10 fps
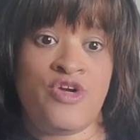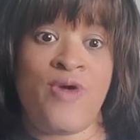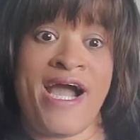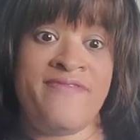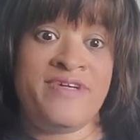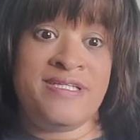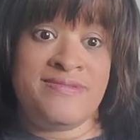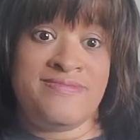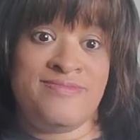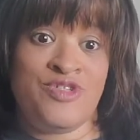gravi
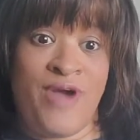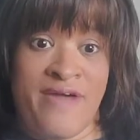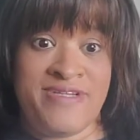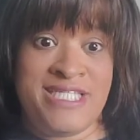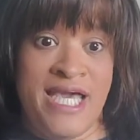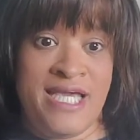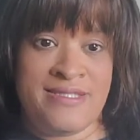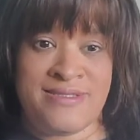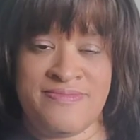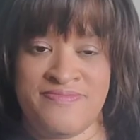
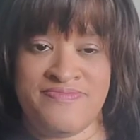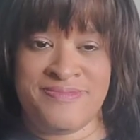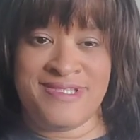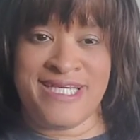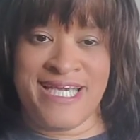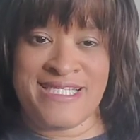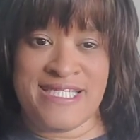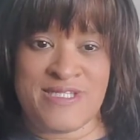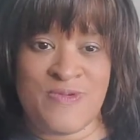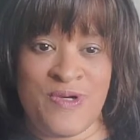gravitate, I guess
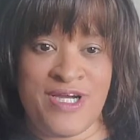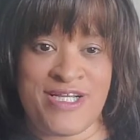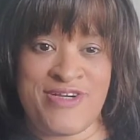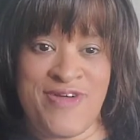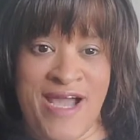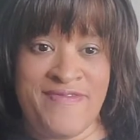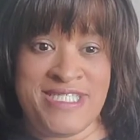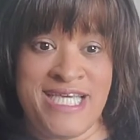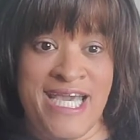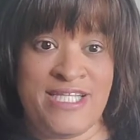that's a word,
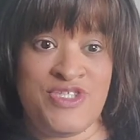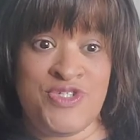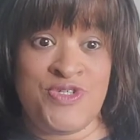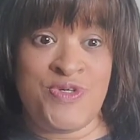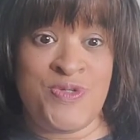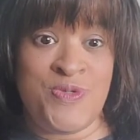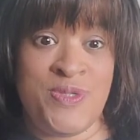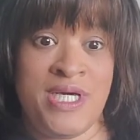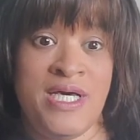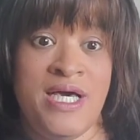gravitate
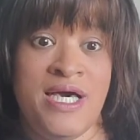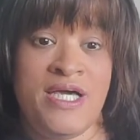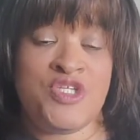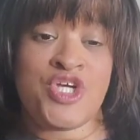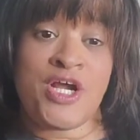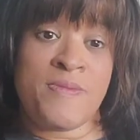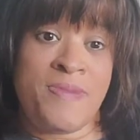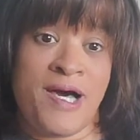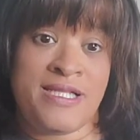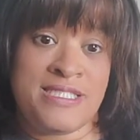to term
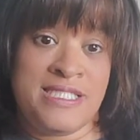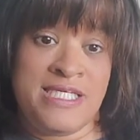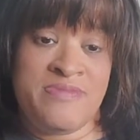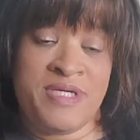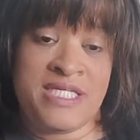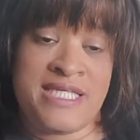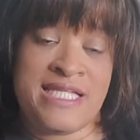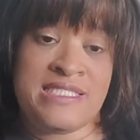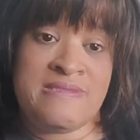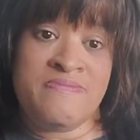policies because
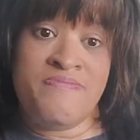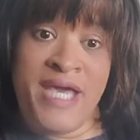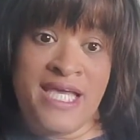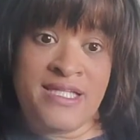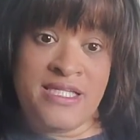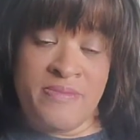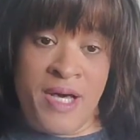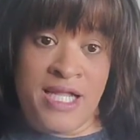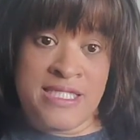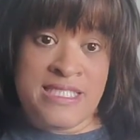that's mainly the
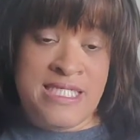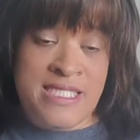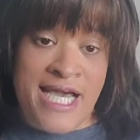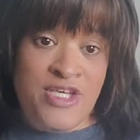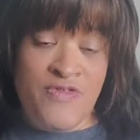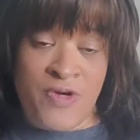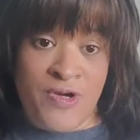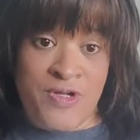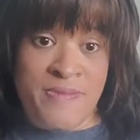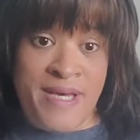policy that you've
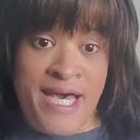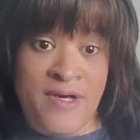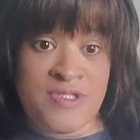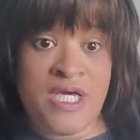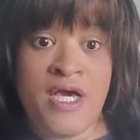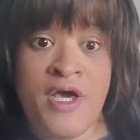heard about